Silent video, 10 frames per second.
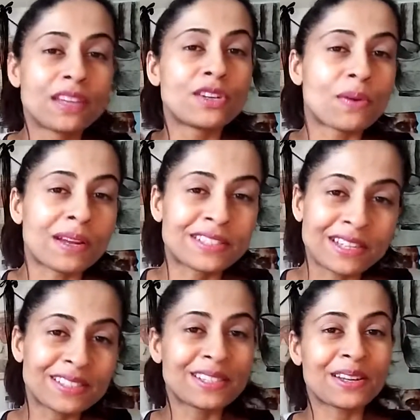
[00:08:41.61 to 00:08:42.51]

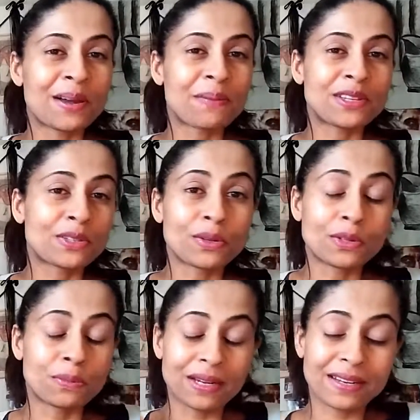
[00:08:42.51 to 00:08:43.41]
adjusting it on my
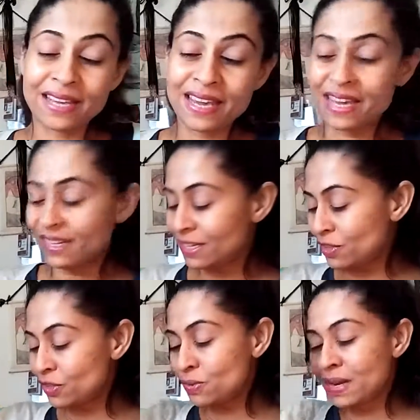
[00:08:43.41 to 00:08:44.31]
shoulder, but
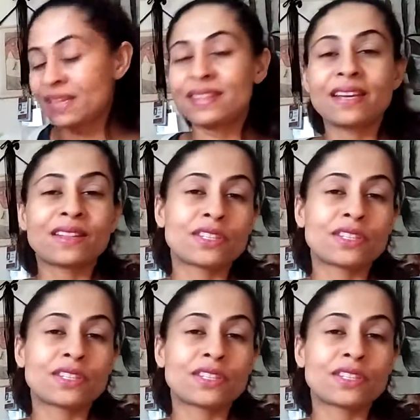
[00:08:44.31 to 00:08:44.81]
didn't do anything.